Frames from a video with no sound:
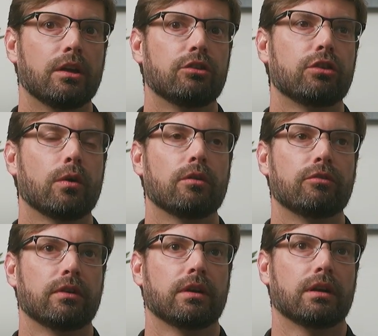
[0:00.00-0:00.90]
So
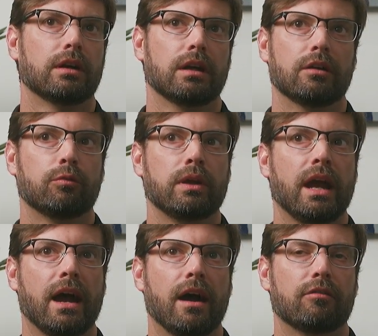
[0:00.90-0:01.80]
if we
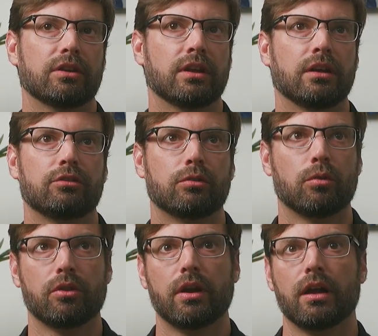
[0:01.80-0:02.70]
have a dentist or
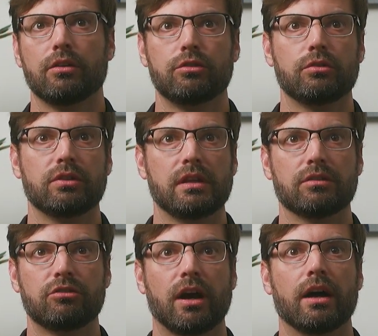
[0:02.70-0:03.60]
an orthodontist who sees
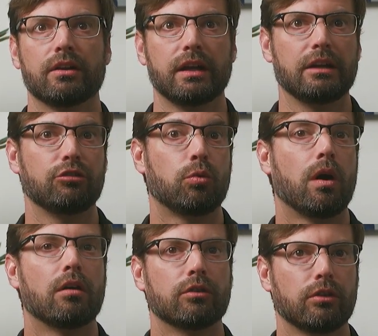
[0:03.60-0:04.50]
a child at age
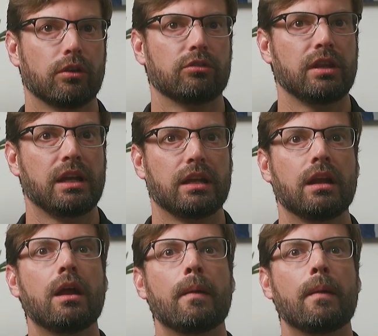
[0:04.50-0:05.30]
12 or 13,